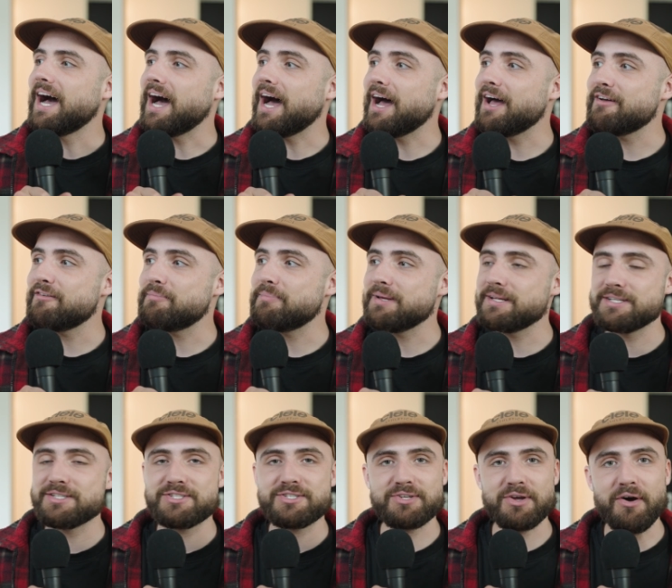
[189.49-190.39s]
I've
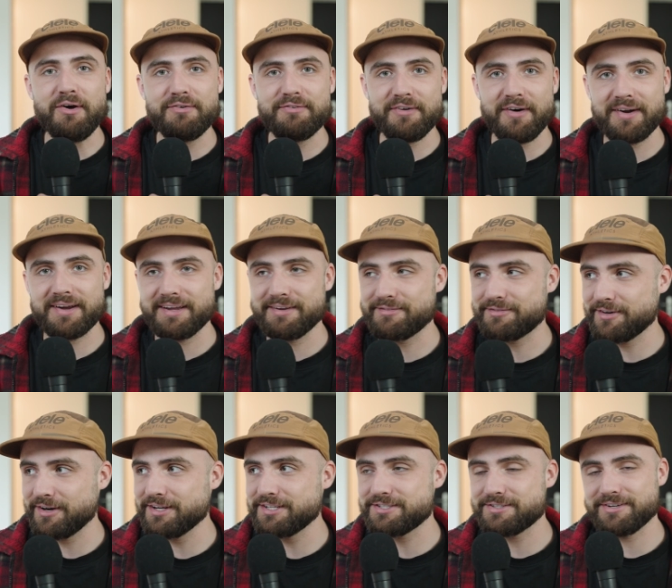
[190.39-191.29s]
been so fucking
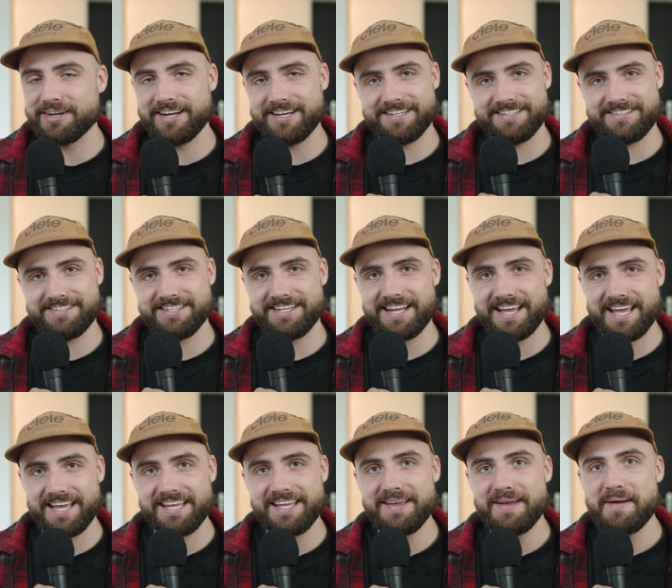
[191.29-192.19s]
frustrated
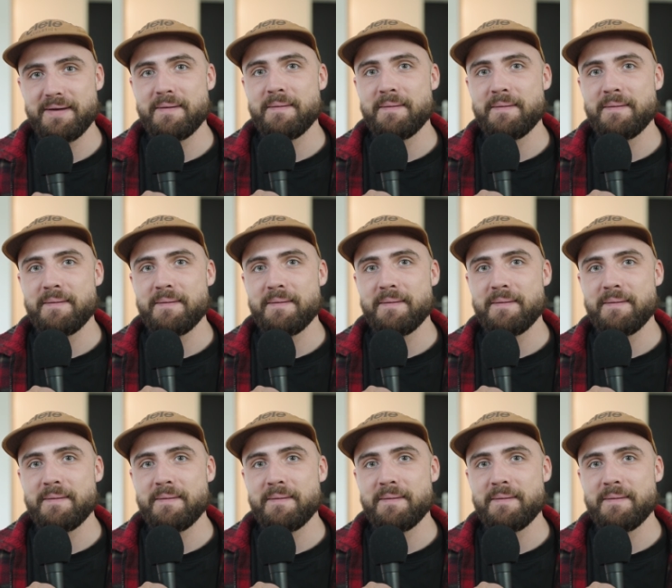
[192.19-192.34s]
today.